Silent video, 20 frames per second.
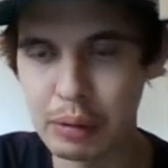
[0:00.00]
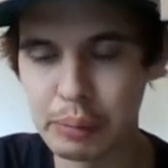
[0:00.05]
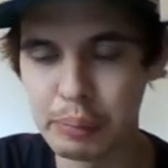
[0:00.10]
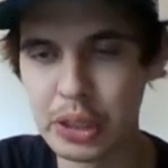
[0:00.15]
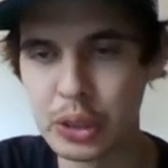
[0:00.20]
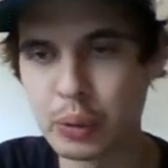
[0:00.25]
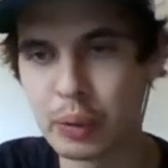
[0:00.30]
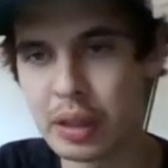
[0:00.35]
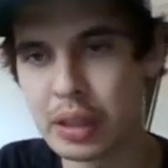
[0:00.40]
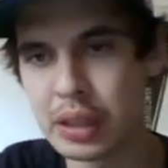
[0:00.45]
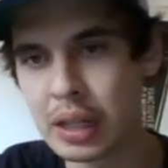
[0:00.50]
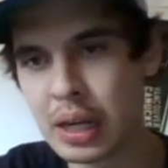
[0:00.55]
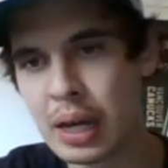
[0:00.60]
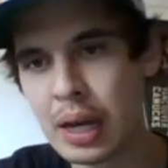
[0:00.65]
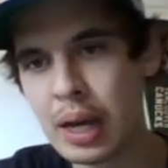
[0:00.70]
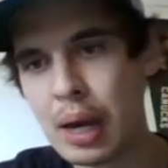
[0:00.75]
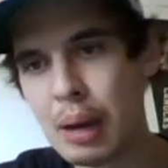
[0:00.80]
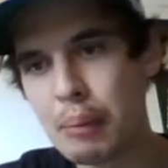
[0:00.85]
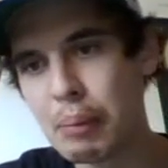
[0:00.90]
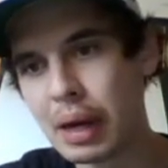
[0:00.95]
We'll be joined
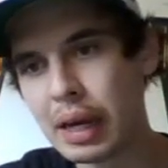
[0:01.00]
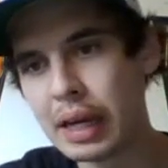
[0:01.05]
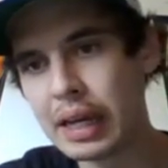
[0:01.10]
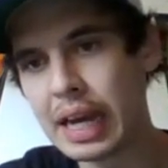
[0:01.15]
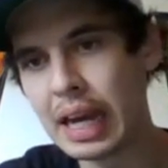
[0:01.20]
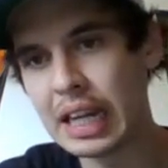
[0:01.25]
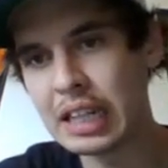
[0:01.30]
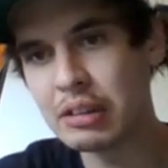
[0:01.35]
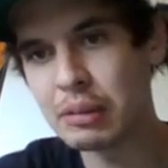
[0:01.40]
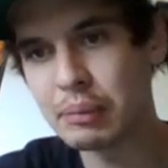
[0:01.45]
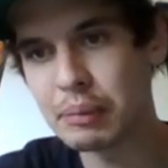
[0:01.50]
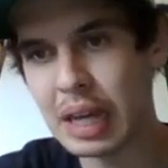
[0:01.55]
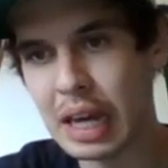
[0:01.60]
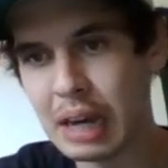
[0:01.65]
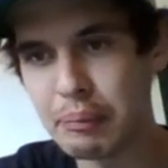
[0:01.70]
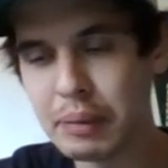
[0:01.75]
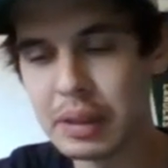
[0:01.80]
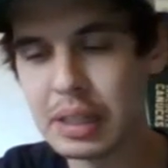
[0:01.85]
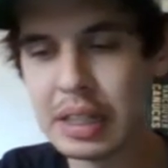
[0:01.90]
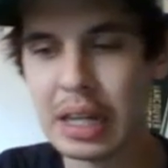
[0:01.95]
by guests from the
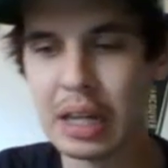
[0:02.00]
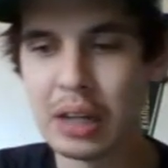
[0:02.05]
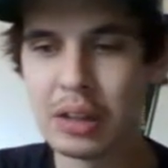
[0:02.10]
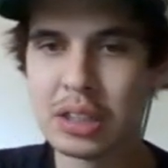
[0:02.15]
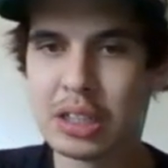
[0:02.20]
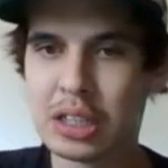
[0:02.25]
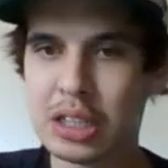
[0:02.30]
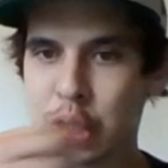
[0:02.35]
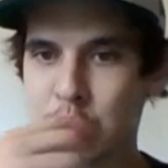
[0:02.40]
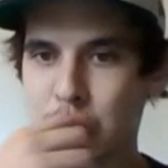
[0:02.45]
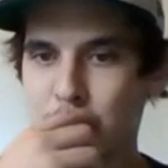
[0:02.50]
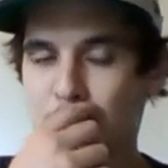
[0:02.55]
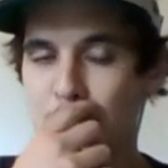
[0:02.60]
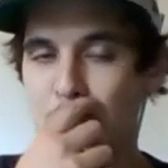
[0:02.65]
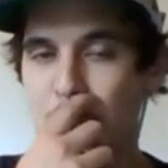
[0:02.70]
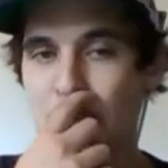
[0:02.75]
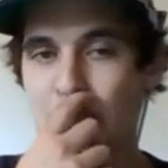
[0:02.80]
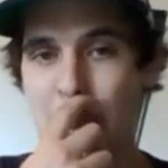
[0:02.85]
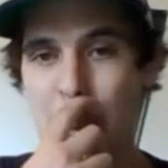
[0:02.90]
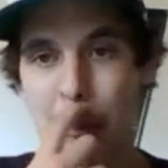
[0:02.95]
Edmonton Elks
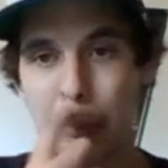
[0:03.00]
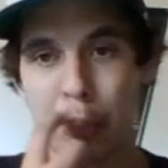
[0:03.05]
to